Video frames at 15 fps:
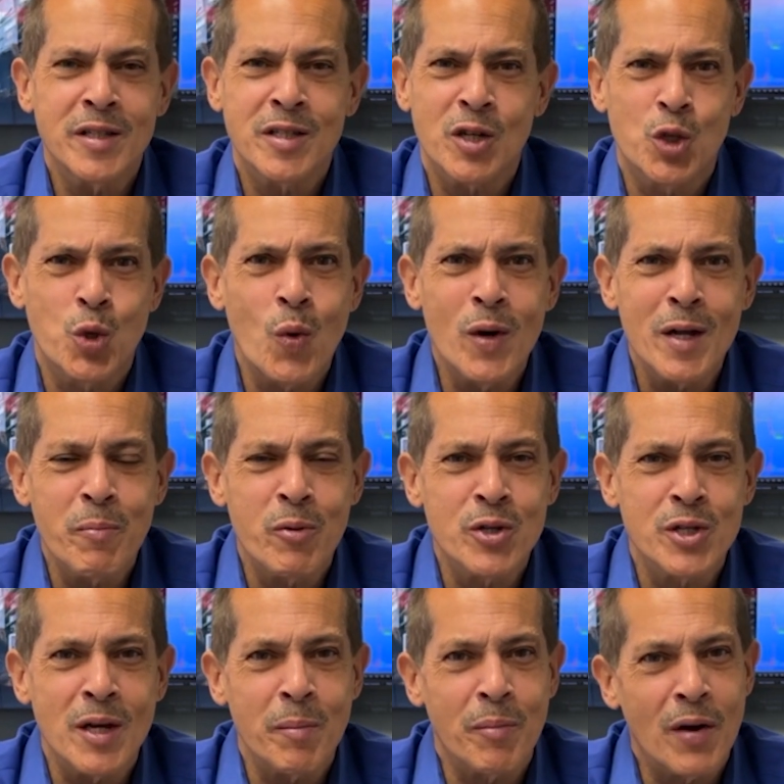a
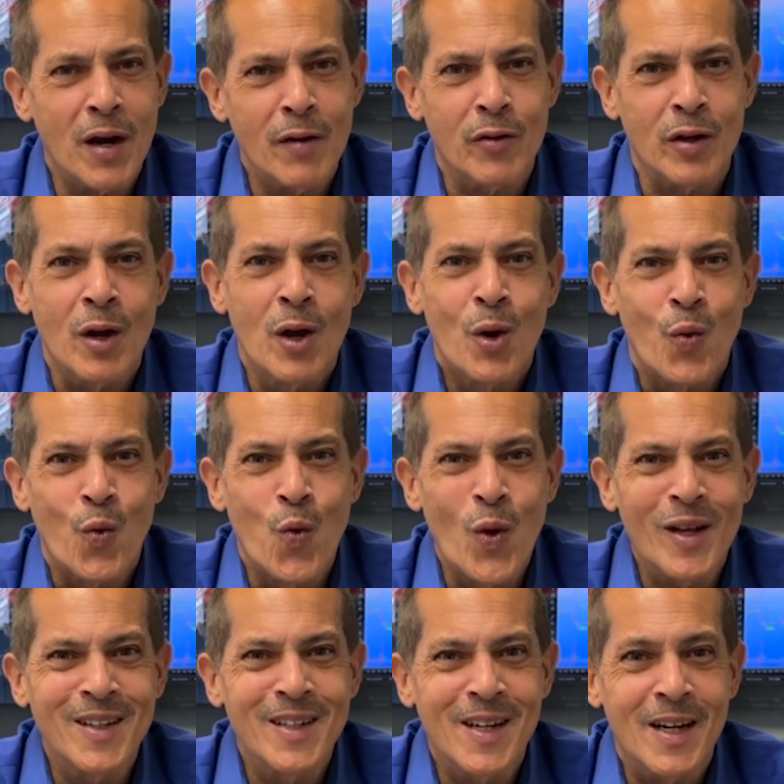20% profit.
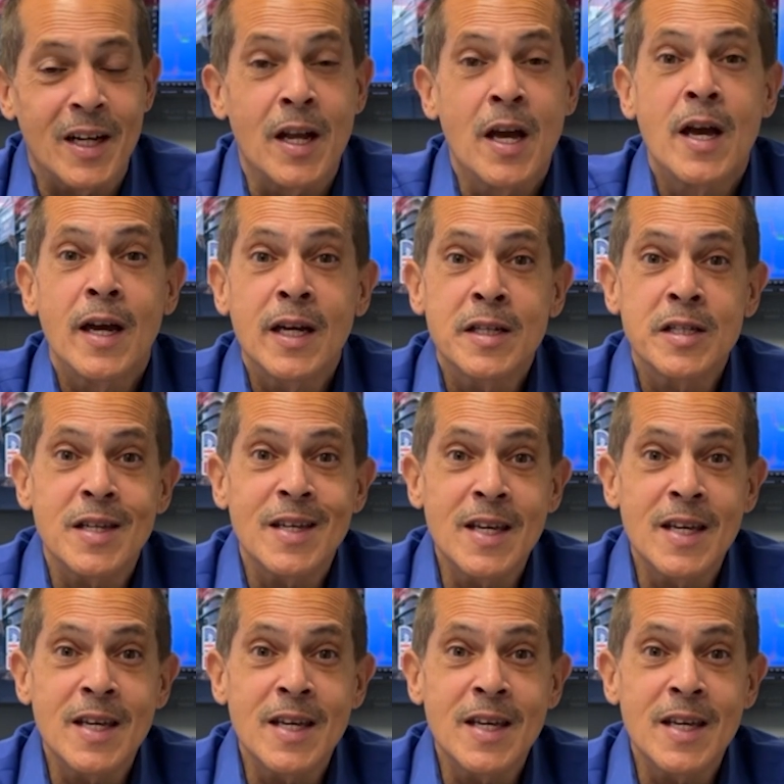Well done. It's